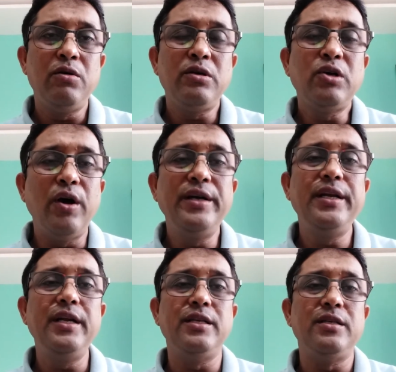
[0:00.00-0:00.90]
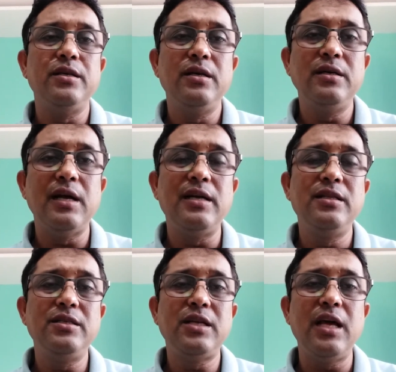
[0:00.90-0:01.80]
concrete at
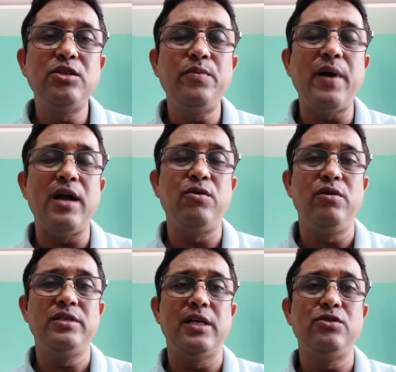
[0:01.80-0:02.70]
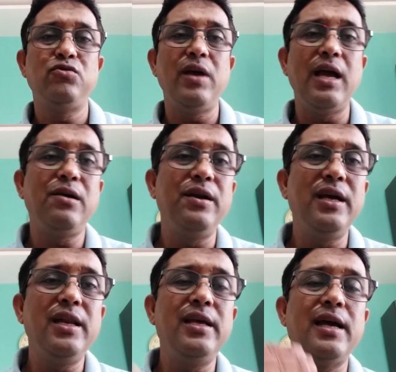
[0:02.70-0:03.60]
this stage of adolescence. So
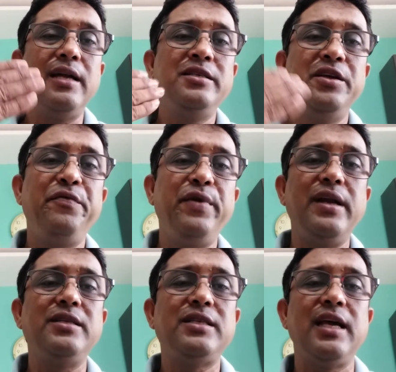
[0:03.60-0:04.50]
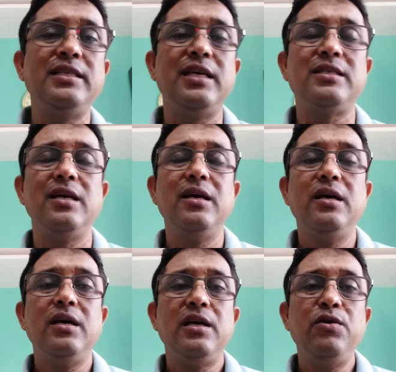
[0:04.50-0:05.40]
accordingly at different stages
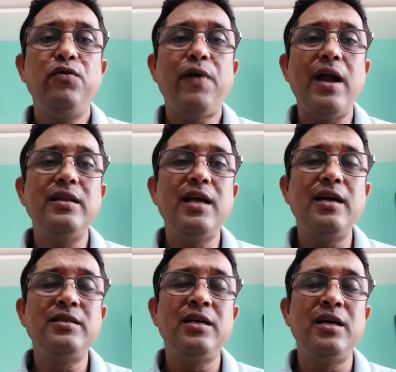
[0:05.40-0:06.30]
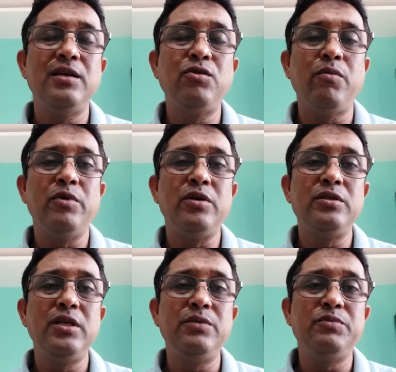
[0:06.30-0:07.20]
you will find that
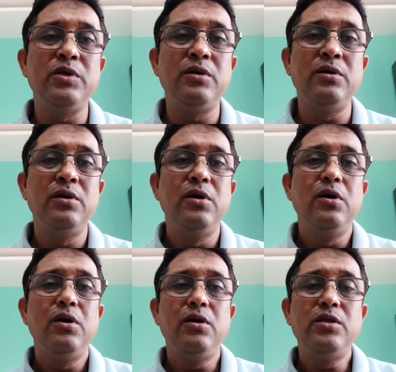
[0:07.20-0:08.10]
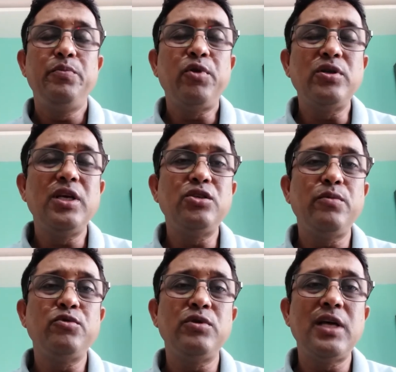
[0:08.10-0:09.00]
the process
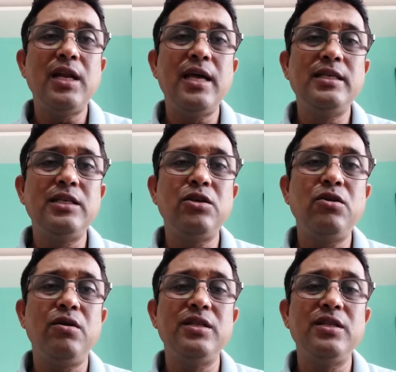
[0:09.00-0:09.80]
of socialization, or the